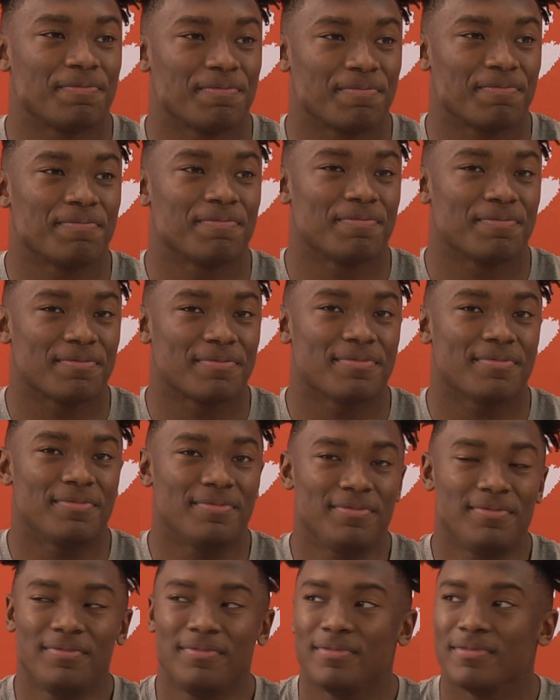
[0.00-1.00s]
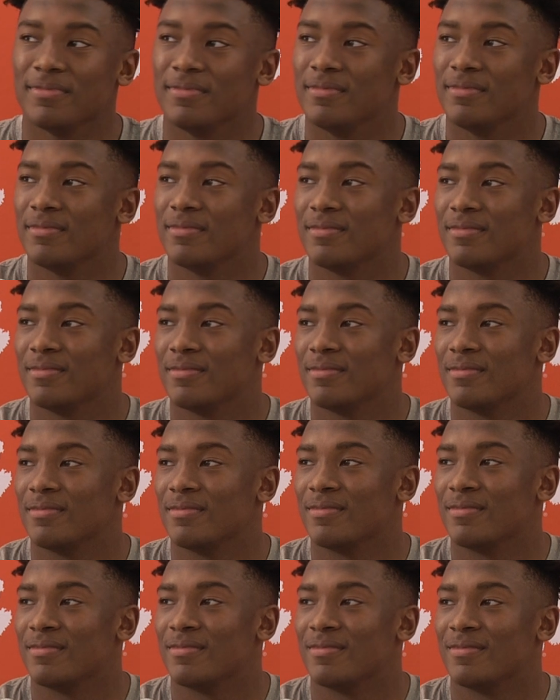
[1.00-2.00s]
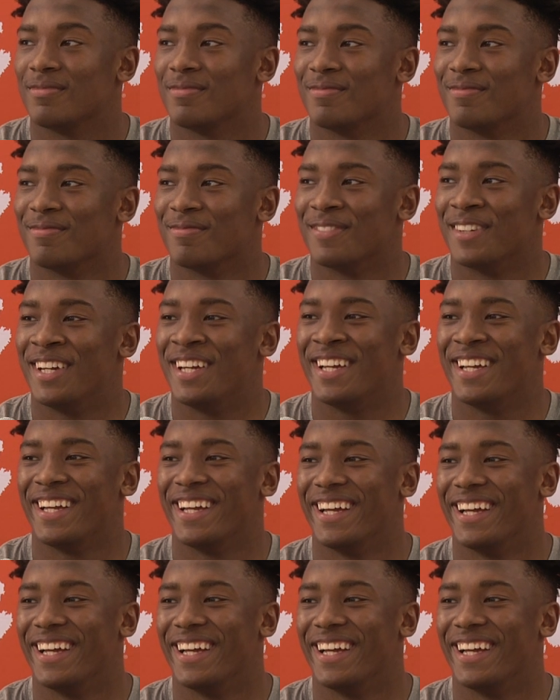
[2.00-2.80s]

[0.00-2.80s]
(no one is talking)